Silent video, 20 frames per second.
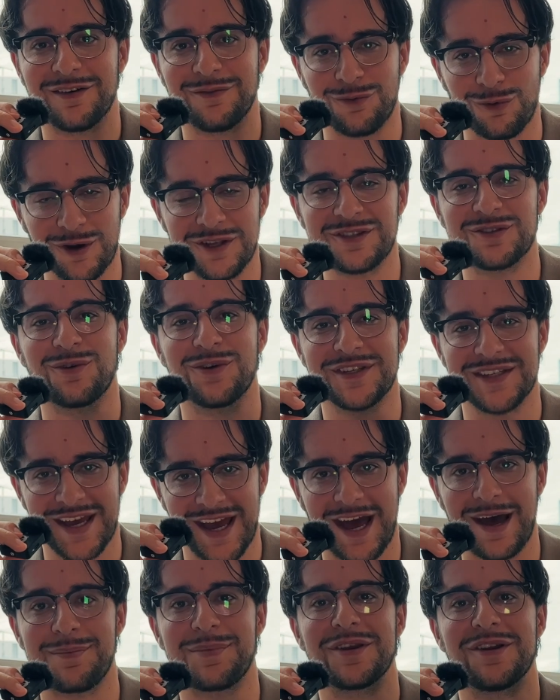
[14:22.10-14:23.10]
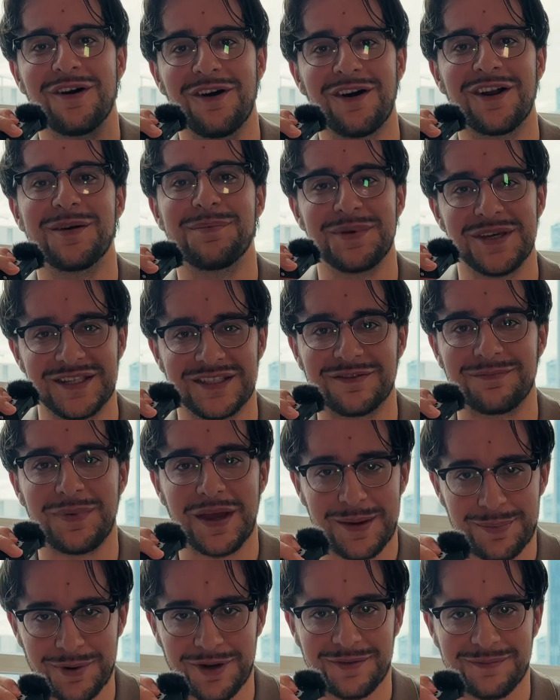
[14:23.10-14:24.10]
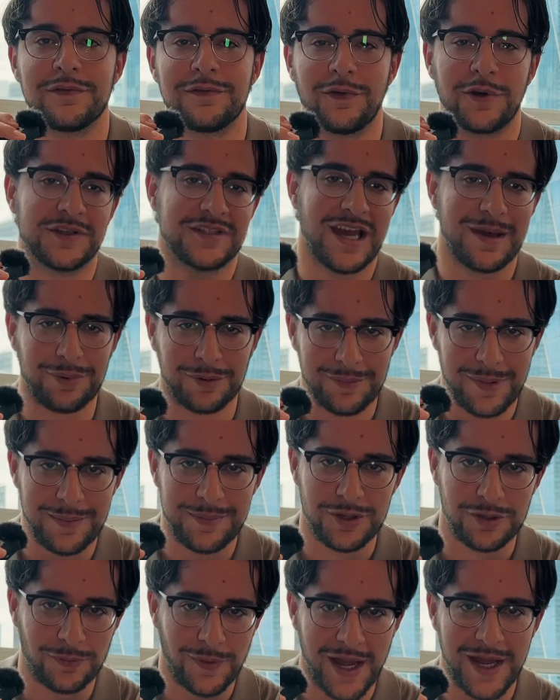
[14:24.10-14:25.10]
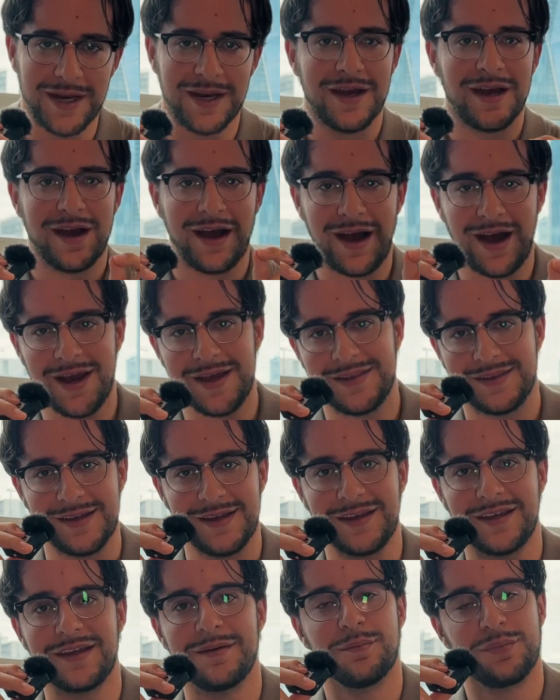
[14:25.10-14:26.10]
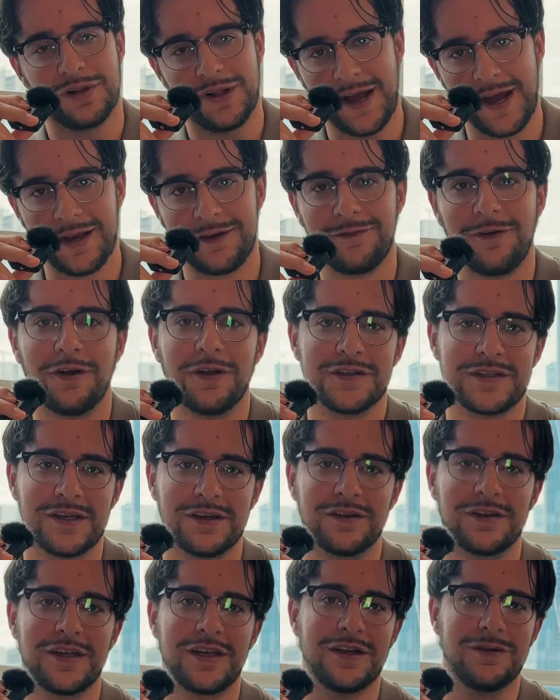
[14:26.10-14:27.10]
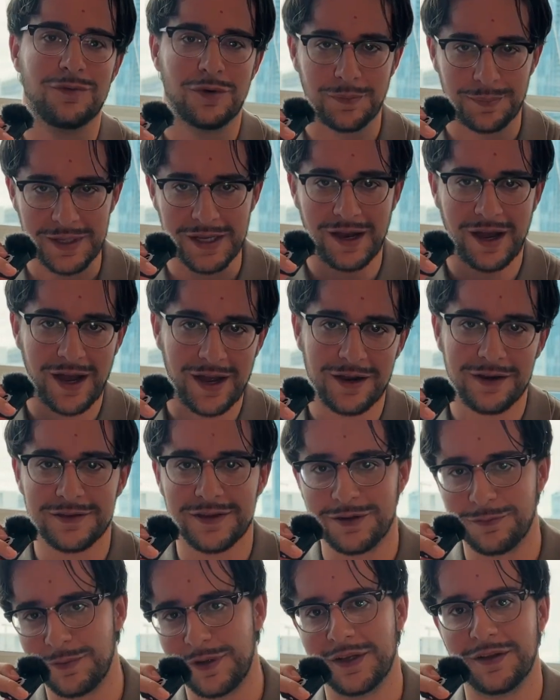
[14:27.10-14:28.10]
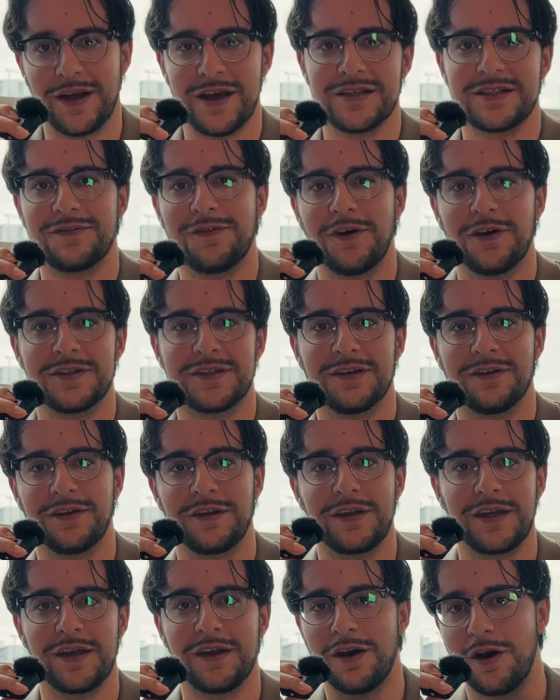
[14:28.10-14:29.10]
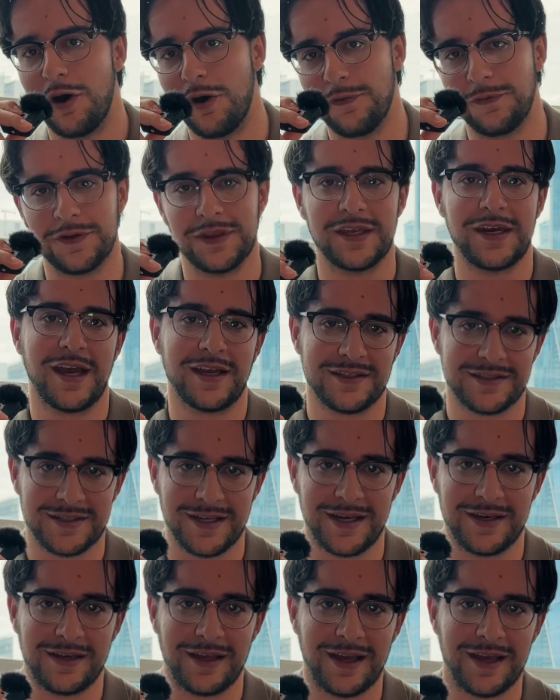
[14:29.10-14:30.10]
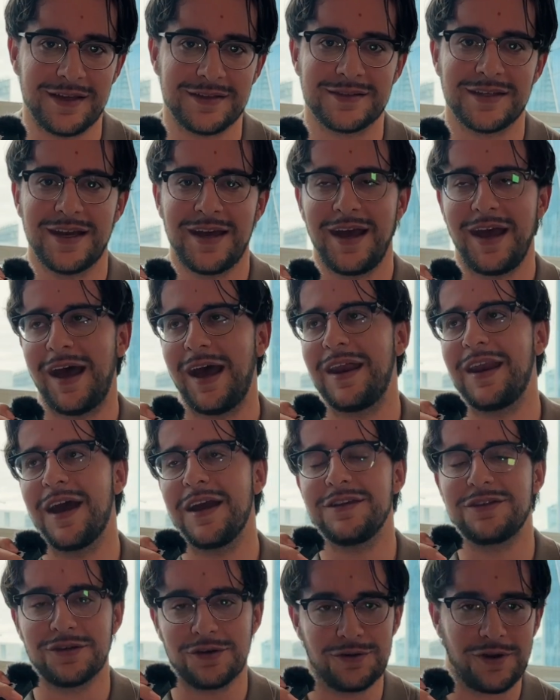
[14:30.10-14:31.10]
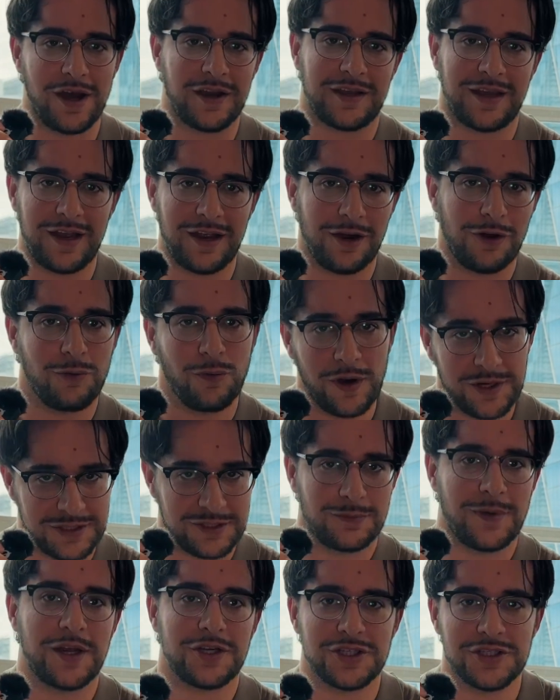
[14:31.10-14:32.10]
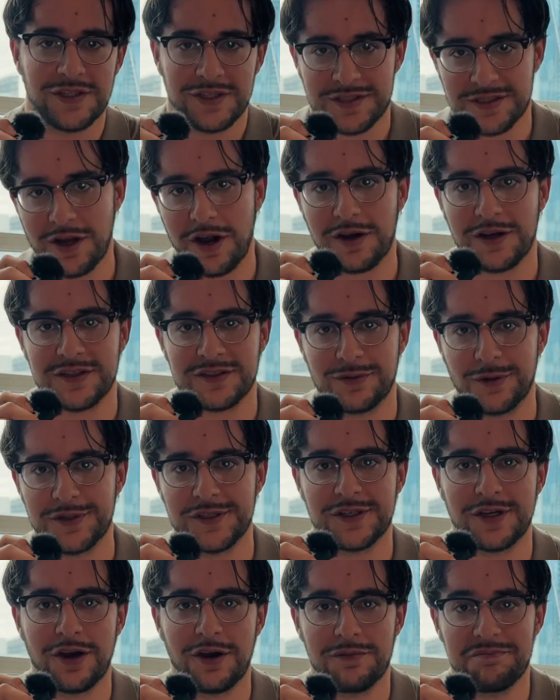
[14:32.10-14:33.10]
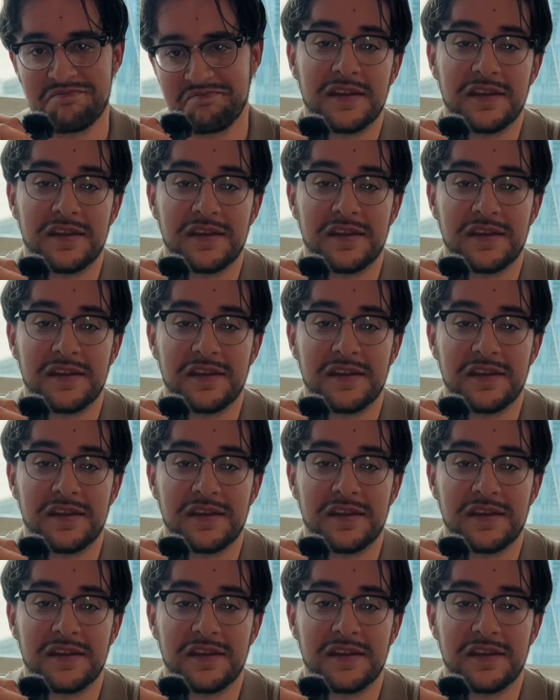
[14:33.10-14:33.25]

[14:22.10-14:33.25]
of what's going to happen on a piece of paper. For example, maybe you write, I think implied volatility will be higher than realized volatility over the next ten days, and I do not care what direction the stock is going to go.